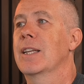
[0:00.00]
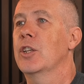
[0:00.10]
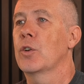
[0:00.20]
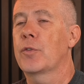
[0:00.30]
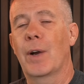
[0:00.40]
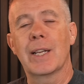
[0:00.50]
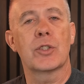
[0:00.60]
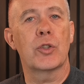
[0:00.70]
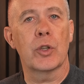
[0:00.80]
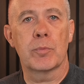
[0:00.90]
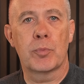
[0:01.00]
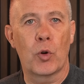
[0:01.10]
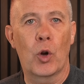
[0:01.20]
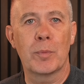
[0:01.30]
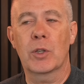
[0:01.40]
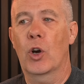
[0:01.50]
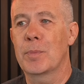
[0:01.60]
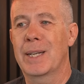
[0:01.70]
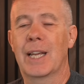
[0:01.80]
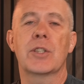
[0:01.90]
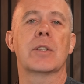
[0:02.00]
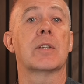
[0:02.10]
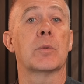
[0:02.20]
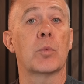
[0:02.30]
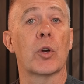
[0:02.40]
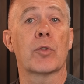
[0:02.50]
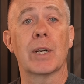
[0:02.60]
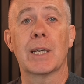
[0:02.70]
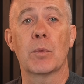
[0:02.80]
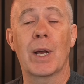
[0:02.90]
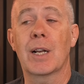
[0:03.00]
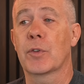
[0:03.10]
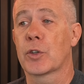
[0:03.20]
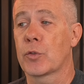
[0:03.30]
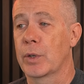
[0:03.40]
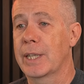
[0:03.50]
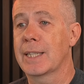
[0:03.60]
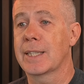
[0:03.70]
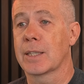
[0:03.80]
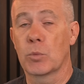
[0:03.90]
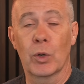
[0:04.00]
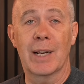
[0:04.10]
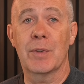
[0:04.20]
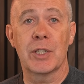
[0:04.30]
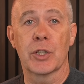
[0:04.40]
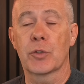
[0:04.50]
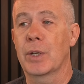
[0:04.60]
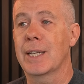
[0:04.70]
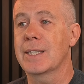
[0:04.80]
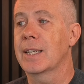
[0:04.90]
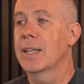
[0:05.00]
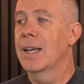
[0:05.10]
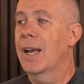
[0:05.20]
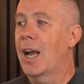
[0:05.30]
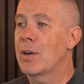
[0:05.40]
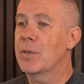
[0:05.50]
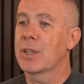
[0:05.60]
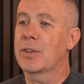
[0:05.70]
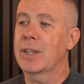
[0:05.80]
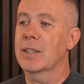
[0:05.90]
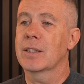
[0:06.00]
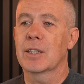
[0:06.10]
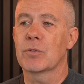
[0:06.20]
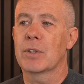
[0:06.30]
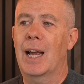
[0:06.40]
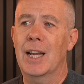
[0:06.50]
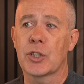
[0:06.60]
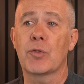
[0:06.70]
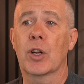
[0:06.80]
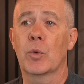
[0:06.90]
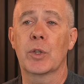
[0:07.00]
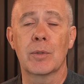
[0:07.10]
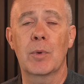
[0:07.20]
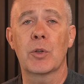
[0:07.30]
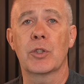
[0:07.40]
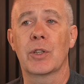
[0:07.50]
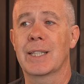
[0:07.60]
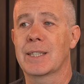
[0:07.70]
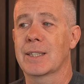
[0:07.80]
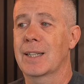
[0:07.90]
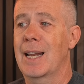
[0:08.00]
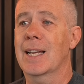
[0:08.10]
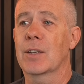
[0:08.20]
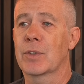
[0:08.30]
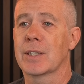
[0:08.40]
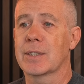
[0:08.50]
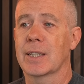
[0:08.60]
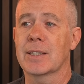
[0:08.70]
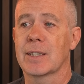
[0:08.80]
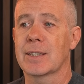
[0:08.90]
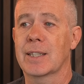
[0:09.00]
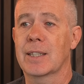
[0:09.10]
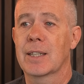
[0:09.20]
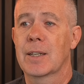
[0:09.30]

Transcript: you'll find certain prompt combinations that work really well for creating whatever it is you're creating. However, the thing that I struggle with the most here is the lack of consistency.